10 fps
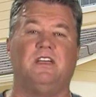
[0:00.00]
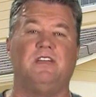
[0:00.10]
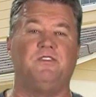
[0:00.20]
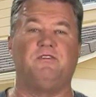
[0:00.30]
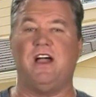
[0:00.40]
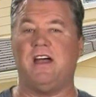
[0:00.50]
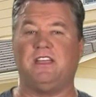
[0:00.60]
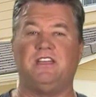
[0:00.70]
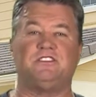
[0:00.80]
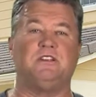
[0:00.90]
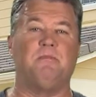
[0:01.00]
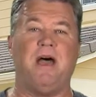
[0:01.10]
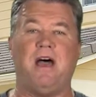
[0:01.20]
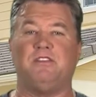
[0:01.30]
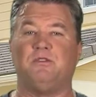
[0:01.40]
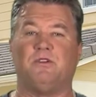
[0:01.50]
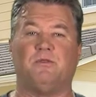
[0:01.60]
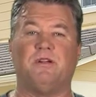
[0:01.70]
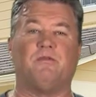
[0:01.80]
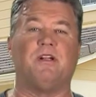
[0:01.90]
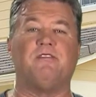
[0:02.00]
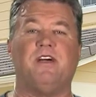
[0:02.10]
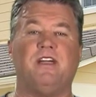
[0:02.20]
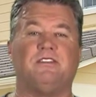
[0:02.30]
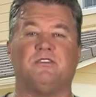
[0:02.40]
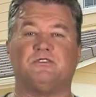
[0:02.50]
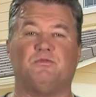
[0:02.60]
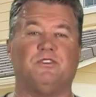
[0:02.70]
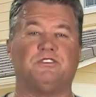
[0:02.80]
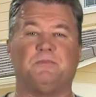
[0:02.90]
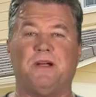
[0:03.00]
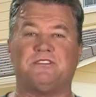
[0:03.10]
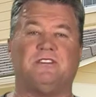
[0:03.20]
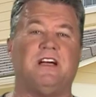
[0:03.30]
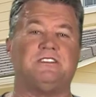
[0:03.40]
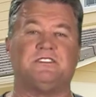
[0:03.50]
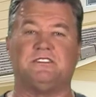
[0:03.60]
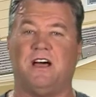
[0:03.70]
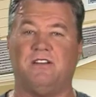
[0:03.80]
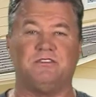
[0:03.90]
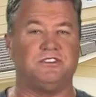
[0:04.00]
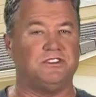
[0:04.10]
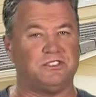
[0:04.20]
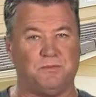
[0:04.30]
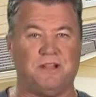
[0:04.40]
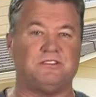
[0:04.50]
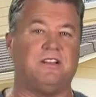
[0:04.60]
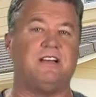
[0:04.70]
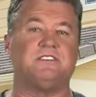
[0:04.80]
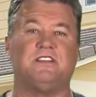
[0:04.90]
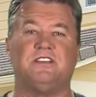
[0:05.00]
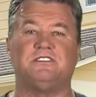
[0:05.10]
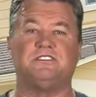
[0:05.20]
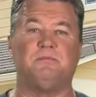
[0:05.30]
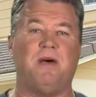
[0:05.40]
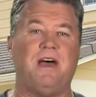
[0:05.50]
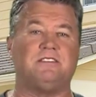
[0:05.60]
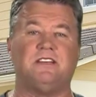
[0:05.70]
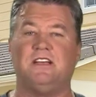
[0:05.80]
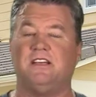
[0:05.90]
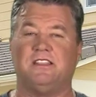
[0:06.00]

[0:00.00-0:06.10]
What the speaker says: If you've got a kitchen and bath you want to renovate, there's real specialized designers that just specialize in kitchens and baths.